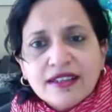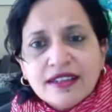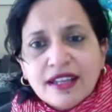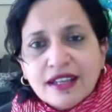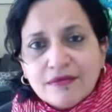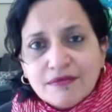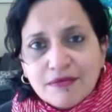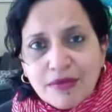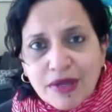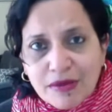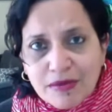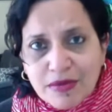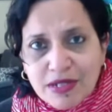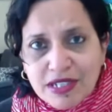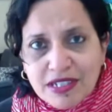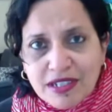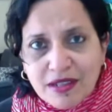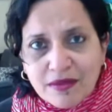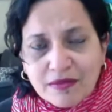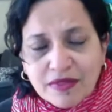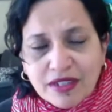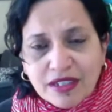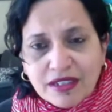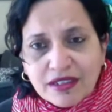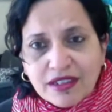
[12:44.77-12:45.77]
and that may be
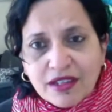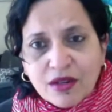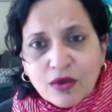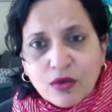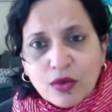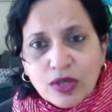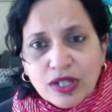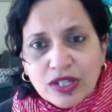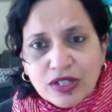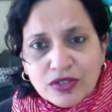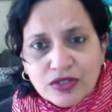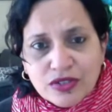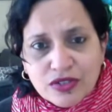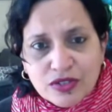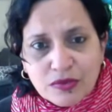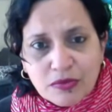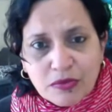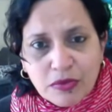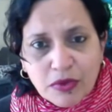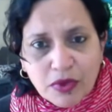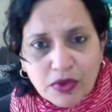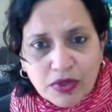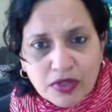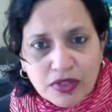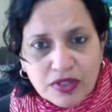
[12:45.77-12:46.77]
something they're willing to
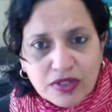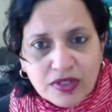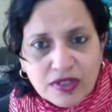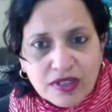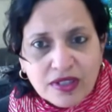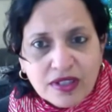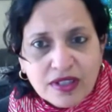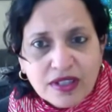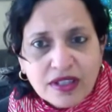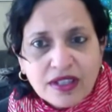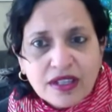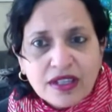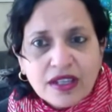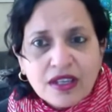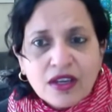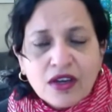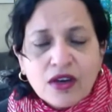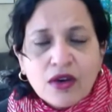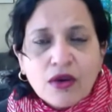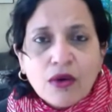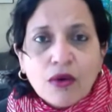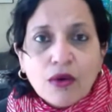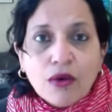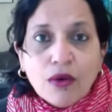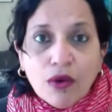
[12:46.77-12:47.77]
support.
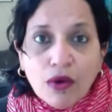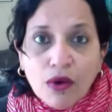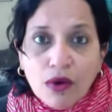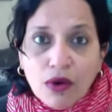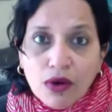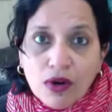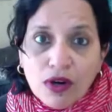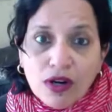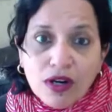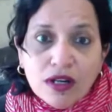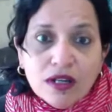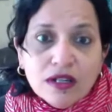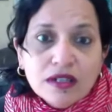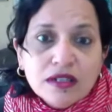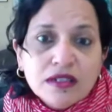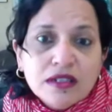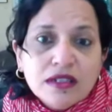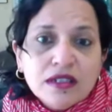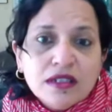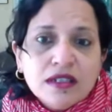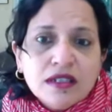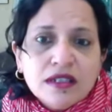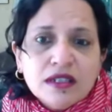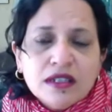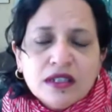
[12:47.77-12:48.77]
Or
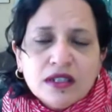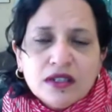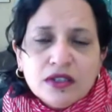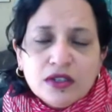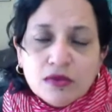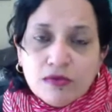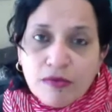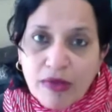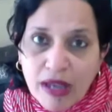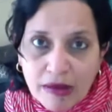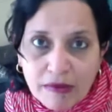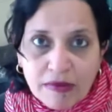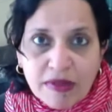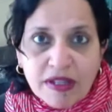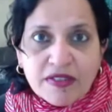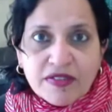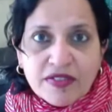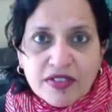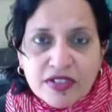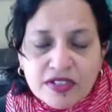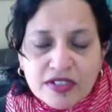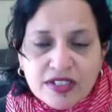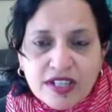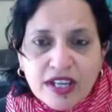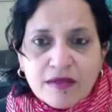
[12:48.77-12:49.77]
you may be a
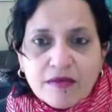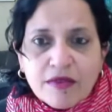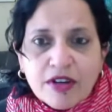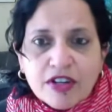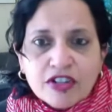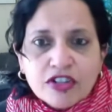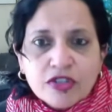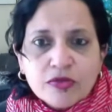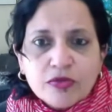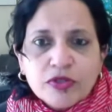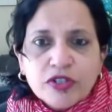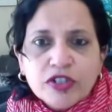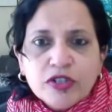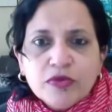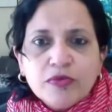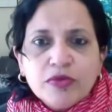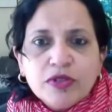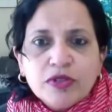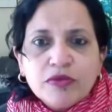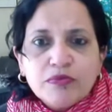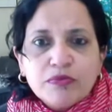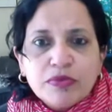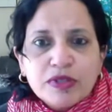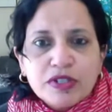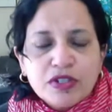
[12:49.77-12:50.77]
first-time
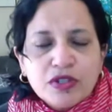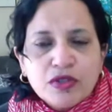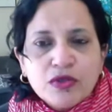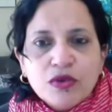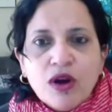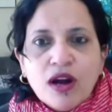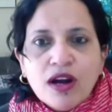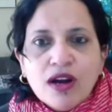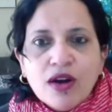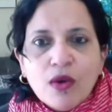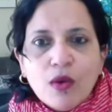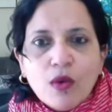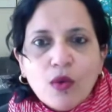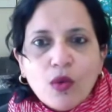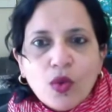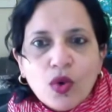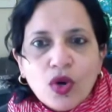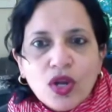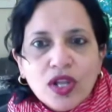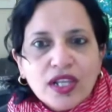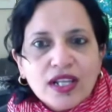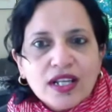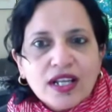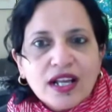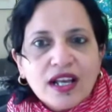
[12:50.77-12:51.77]
entrepreneur, but you are a
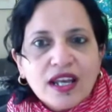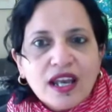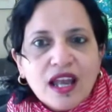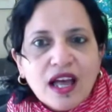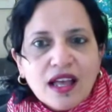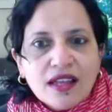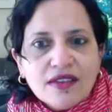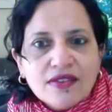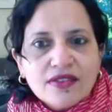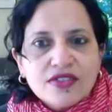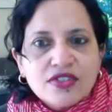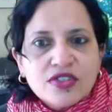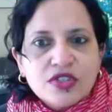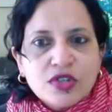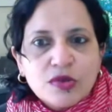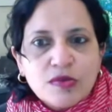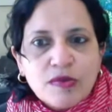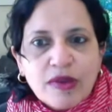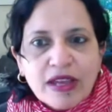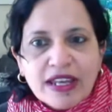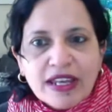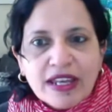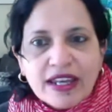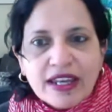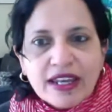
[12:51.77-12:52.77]
world-class
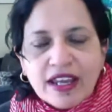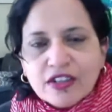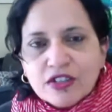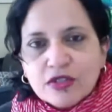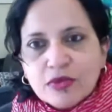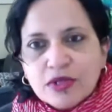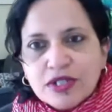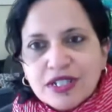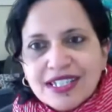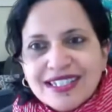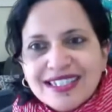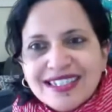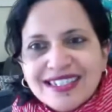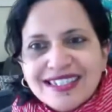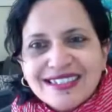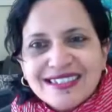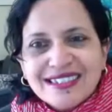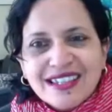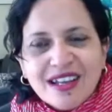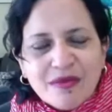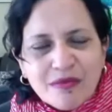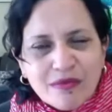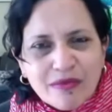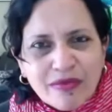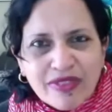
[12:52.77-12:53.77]
domain expert in
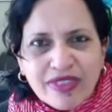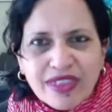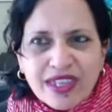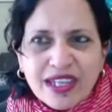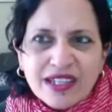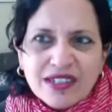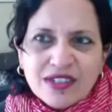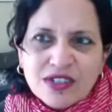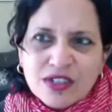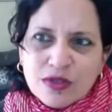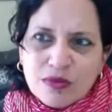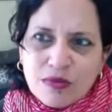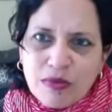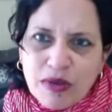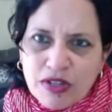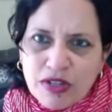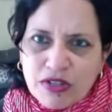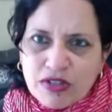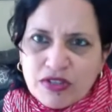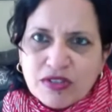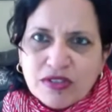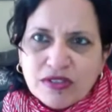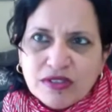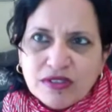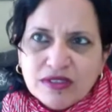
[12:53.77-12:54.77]
something
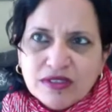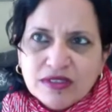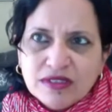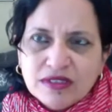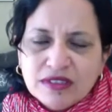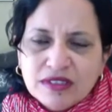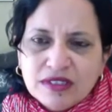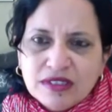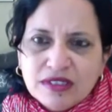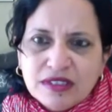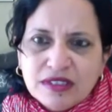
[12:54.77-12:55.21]
special.